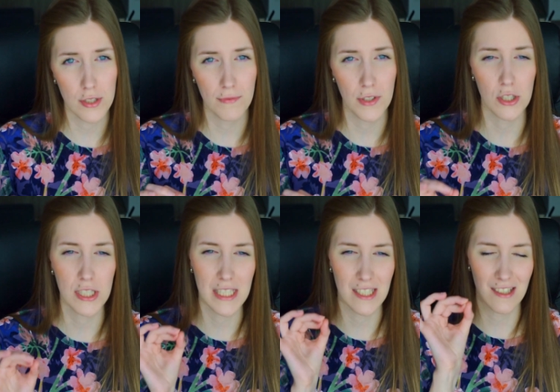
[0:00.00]
If
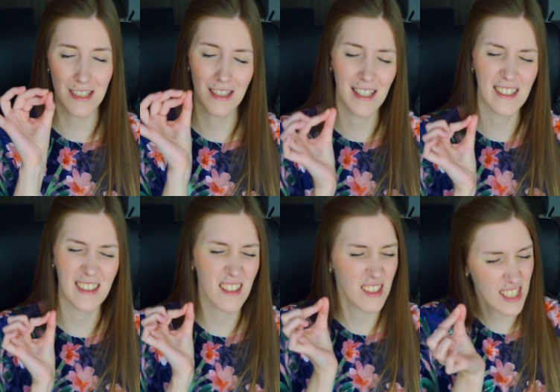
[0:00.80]
there's just like
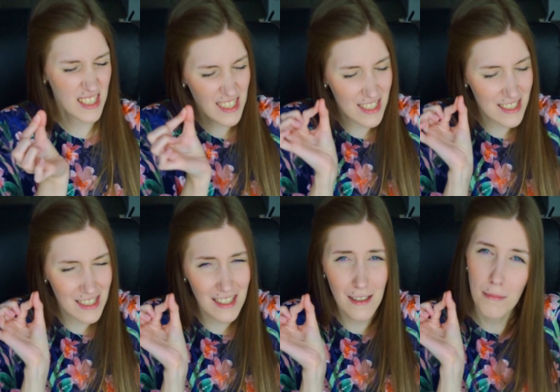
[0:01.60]
the teeniest
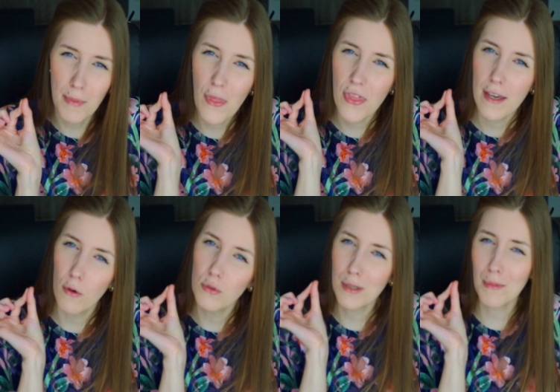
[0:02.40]
little bit
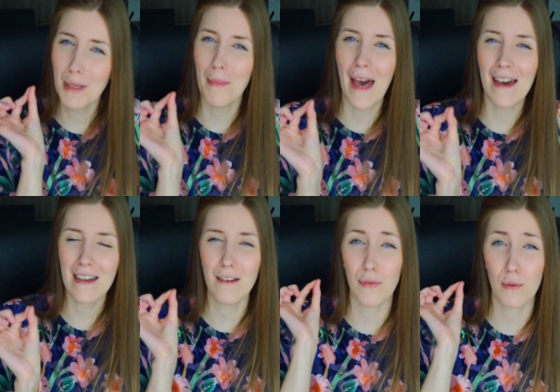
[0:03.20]
holding me
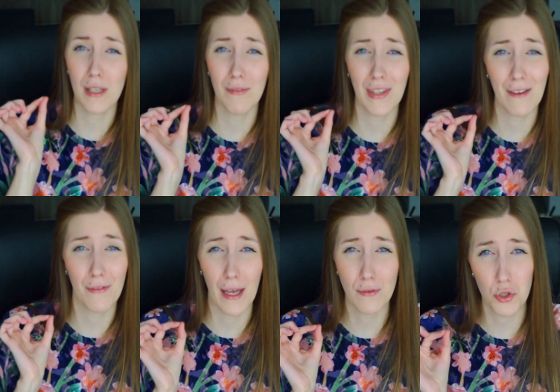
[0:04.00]
back from giving it
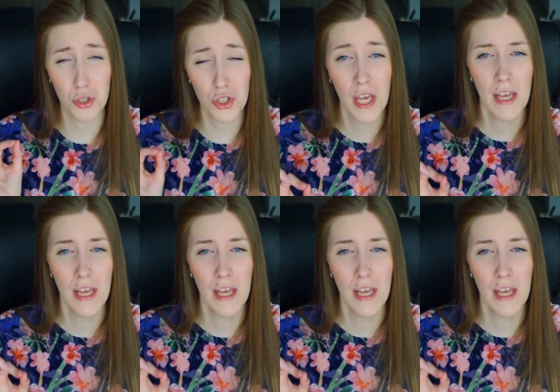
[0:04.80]
5 stars,